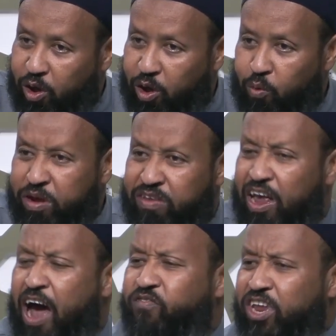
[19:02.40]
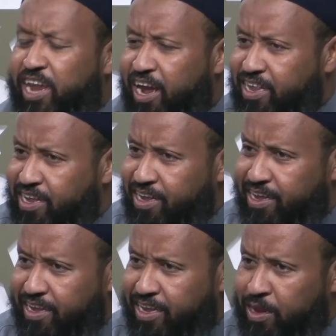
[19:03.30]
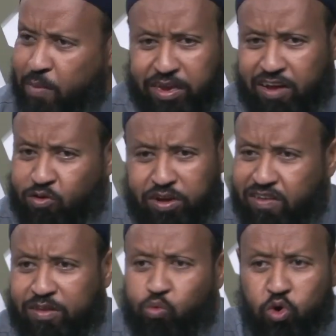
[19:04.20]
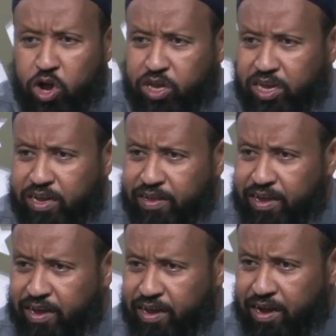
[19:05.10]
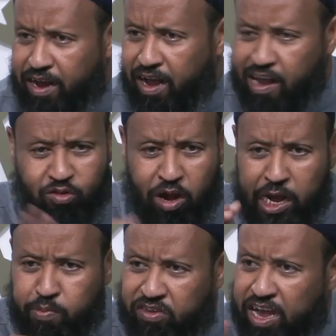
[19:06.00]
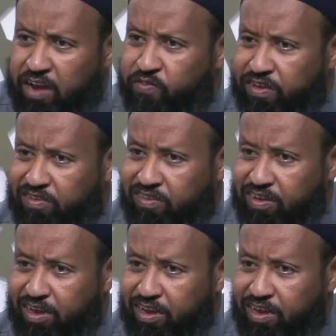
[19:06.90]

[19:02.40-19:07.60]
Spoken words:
what is after that. The matter is not just the word. It's not lip service.